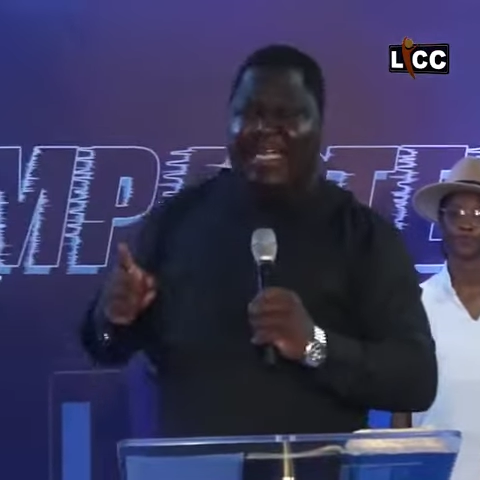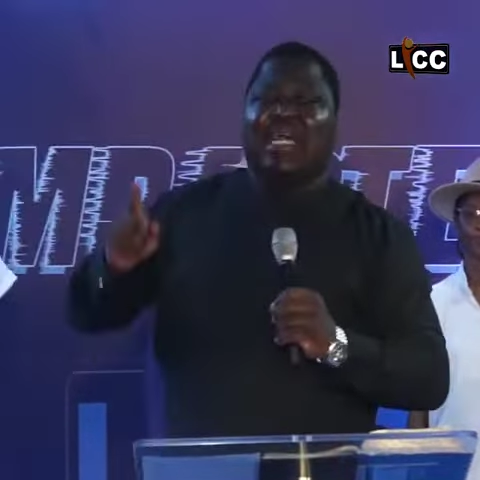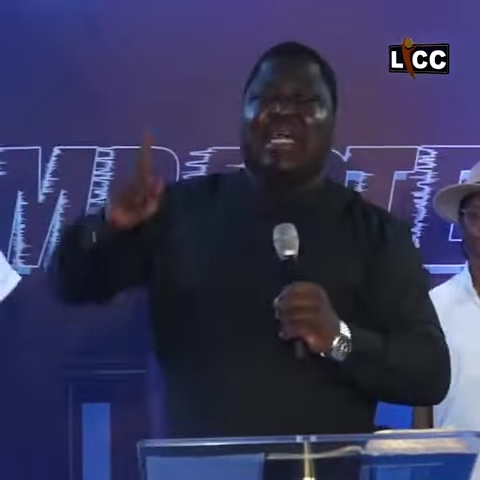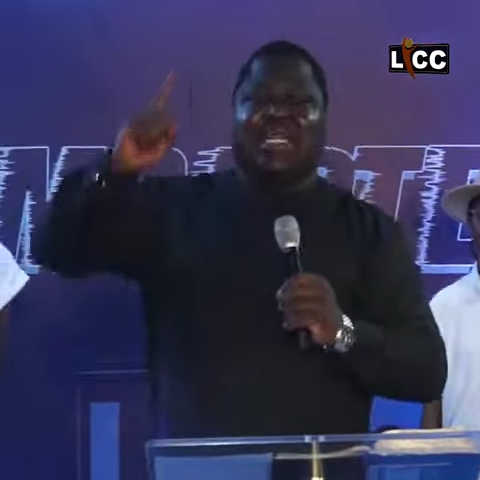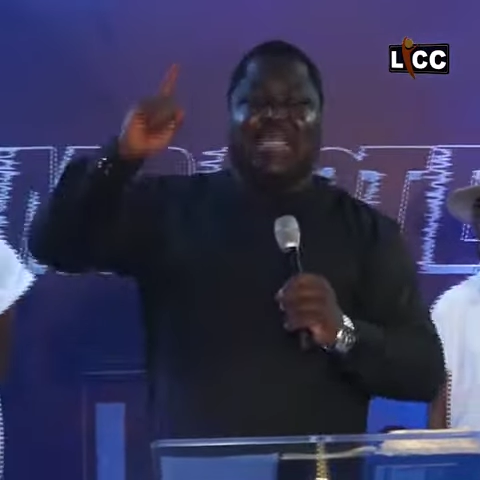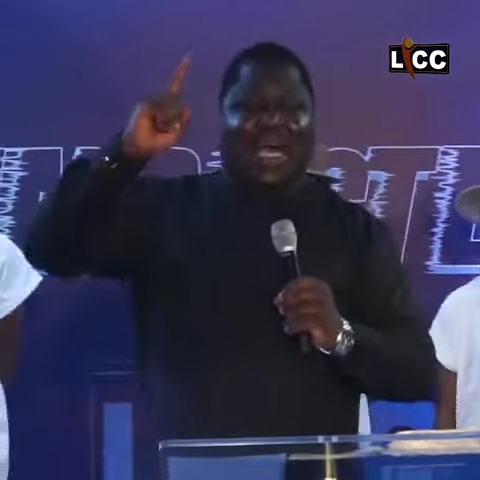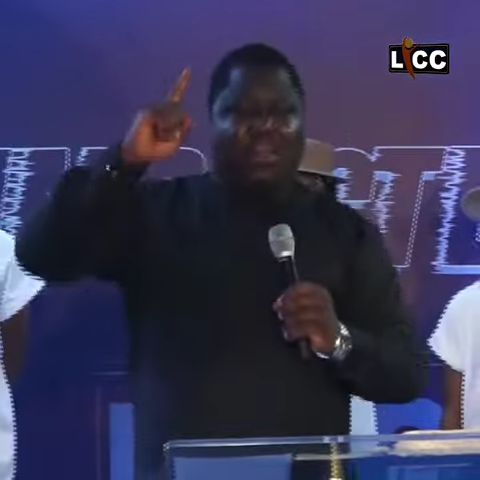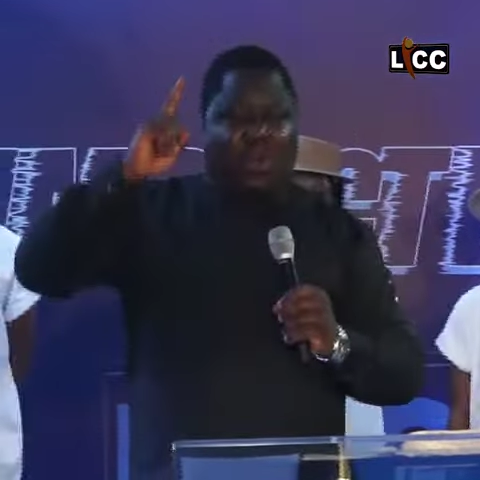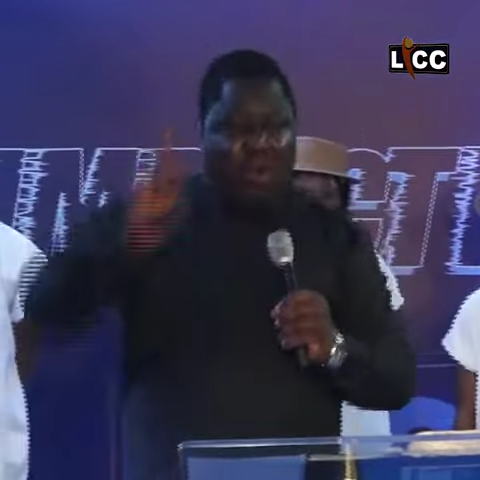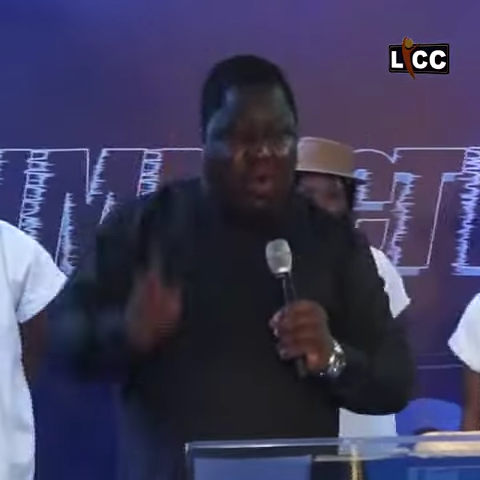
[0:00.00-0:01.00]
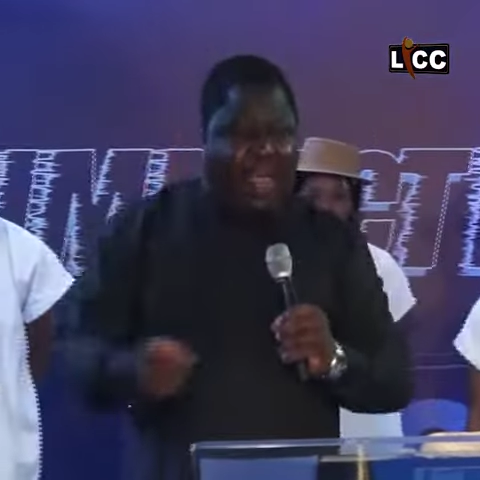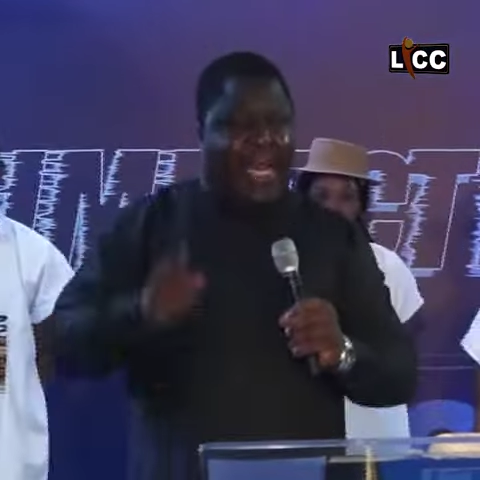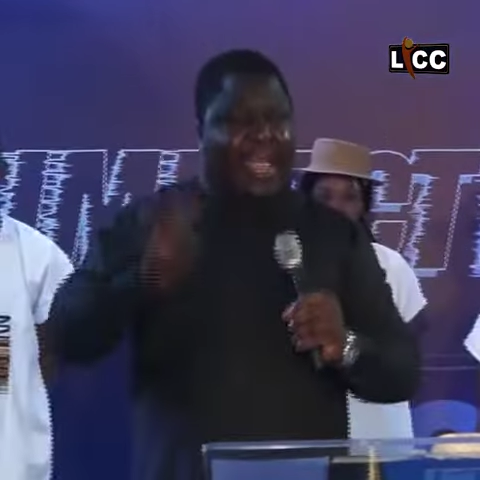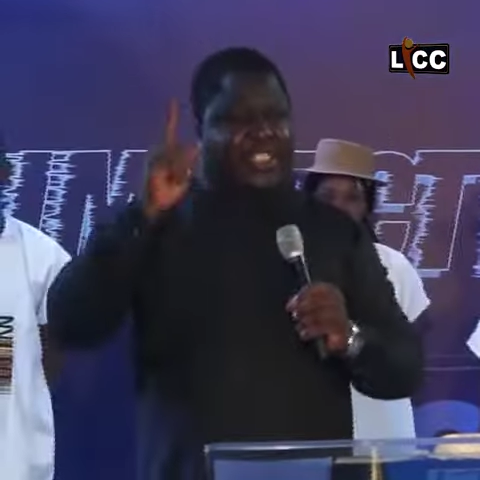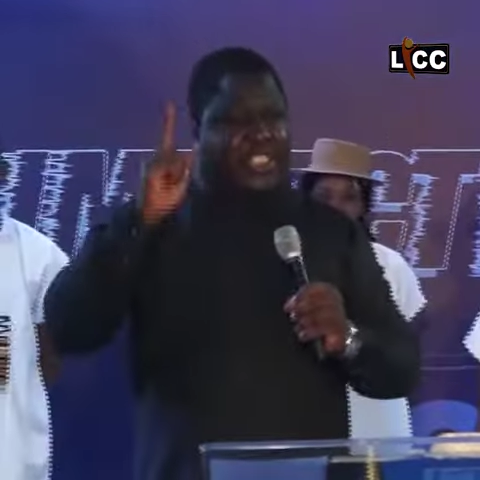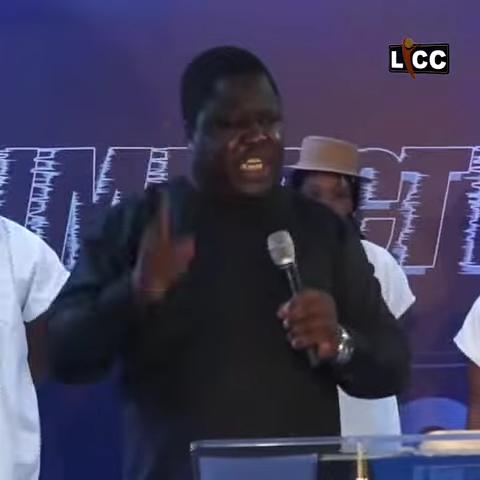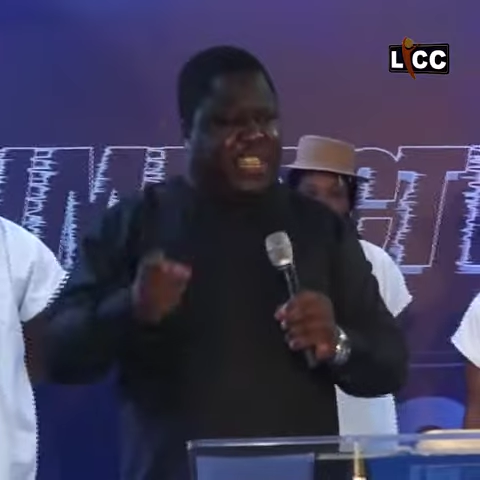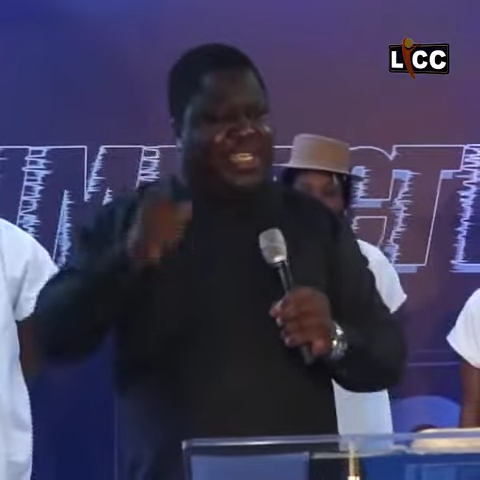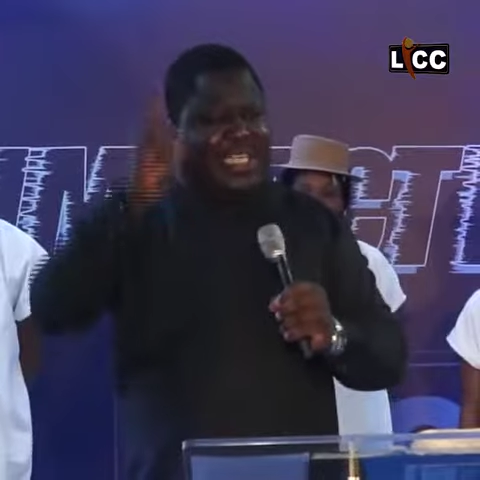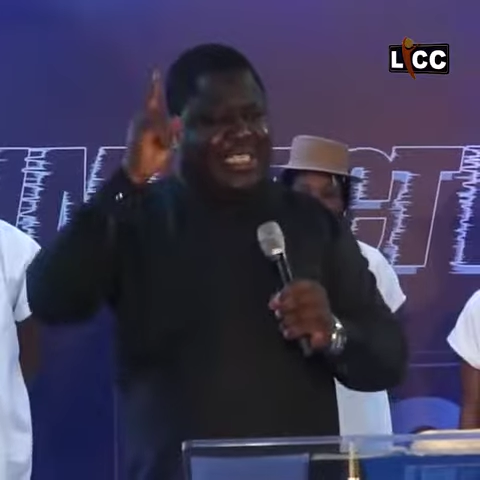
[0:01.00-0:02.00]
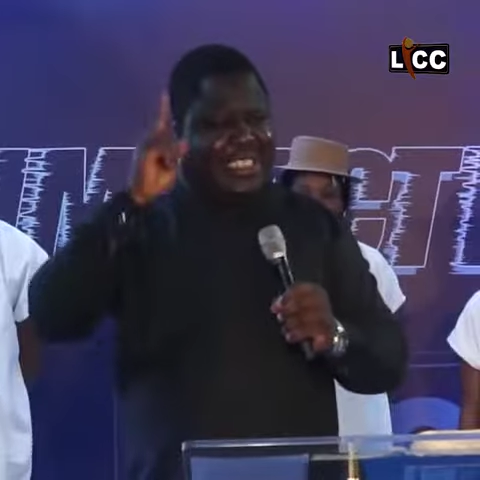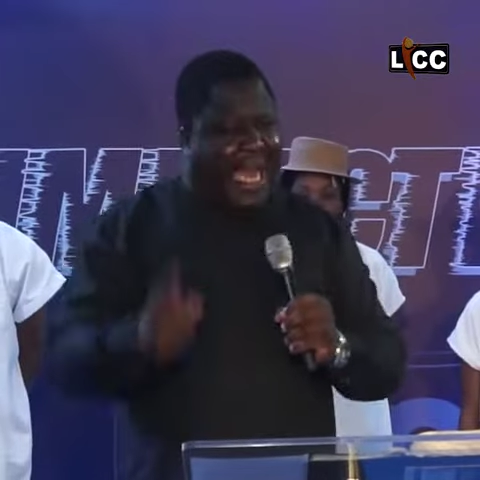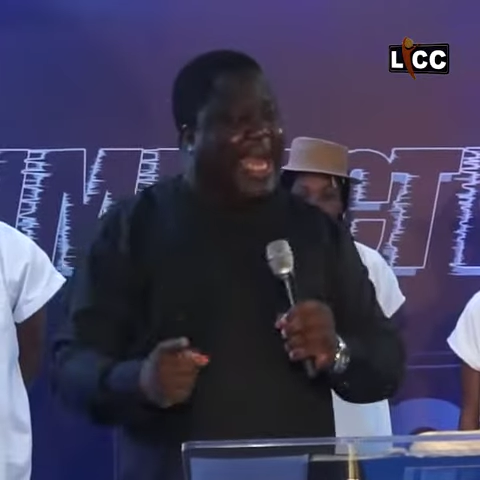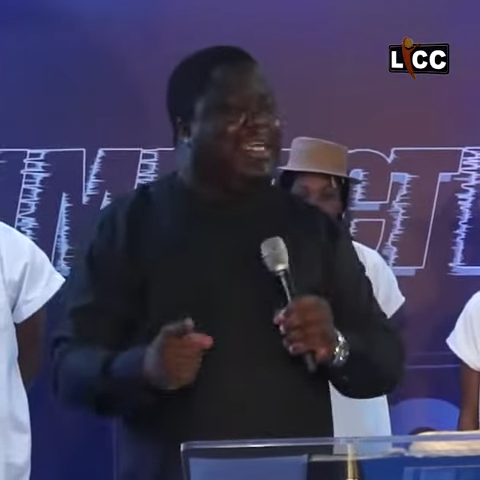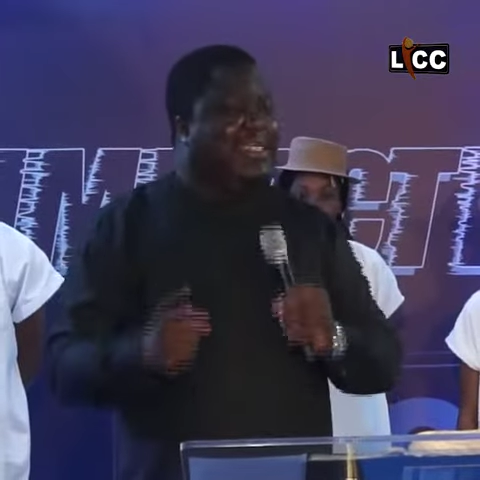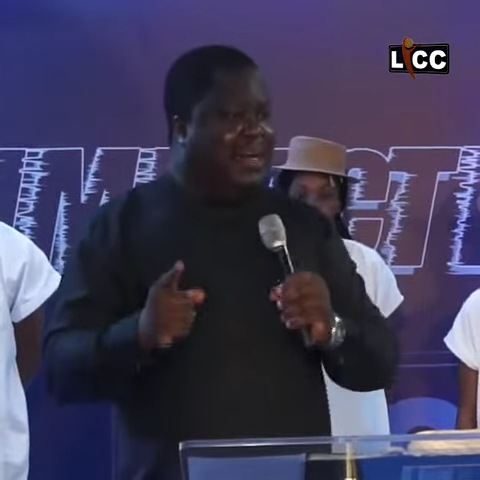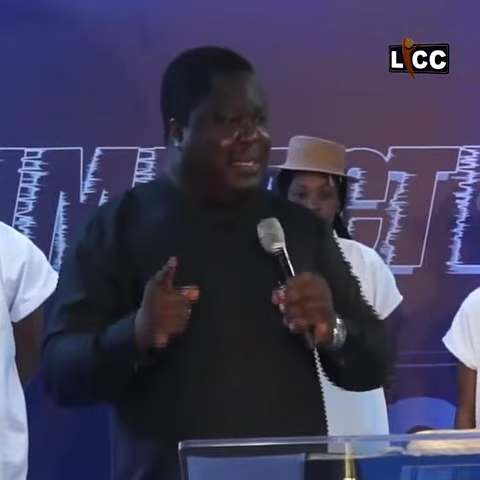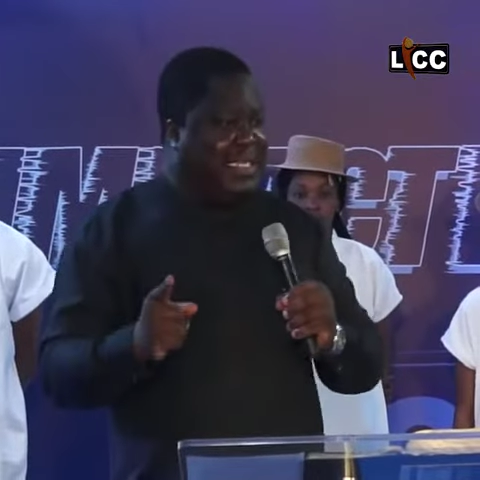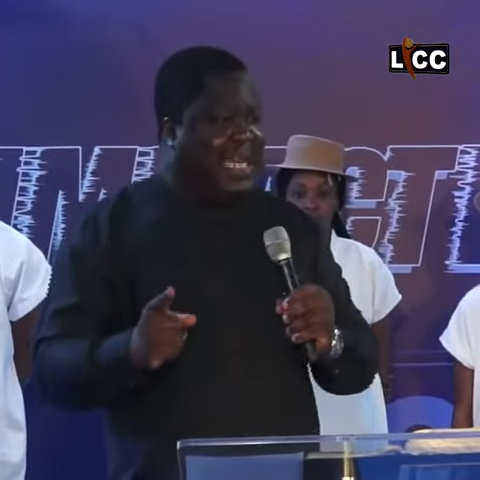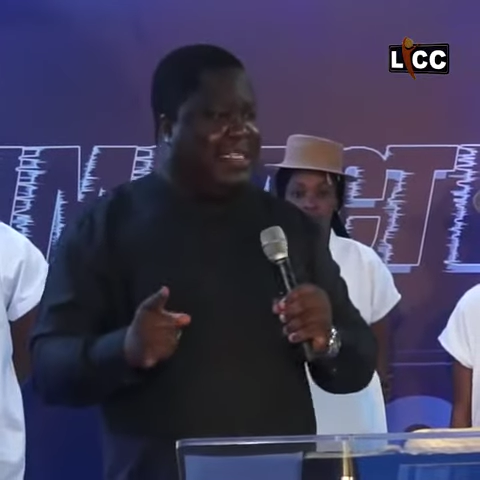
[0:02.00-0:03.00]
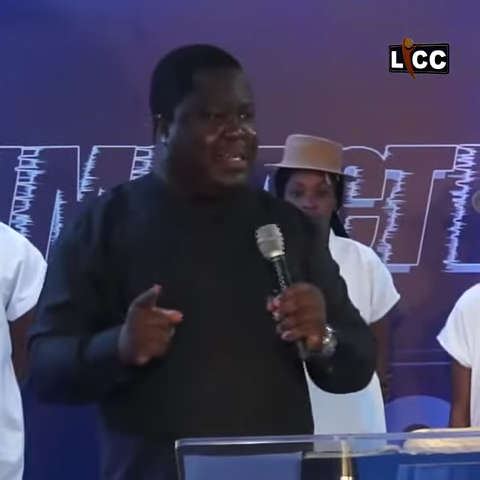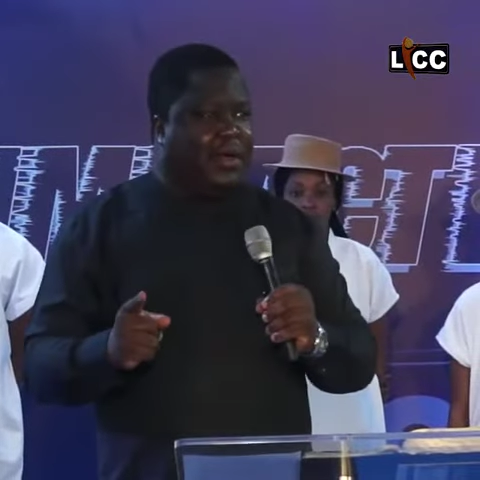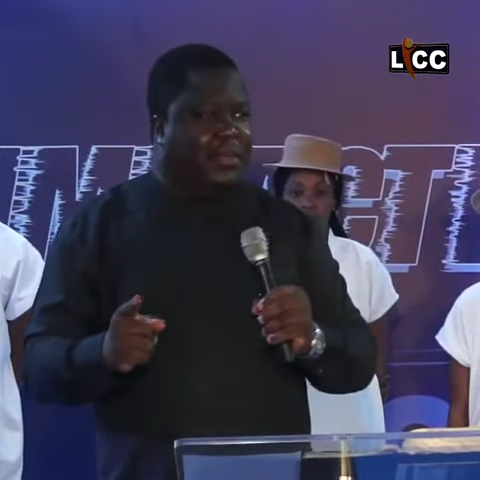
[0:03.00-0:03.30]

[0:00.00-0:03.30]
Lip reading: that only Jesus died on that cross,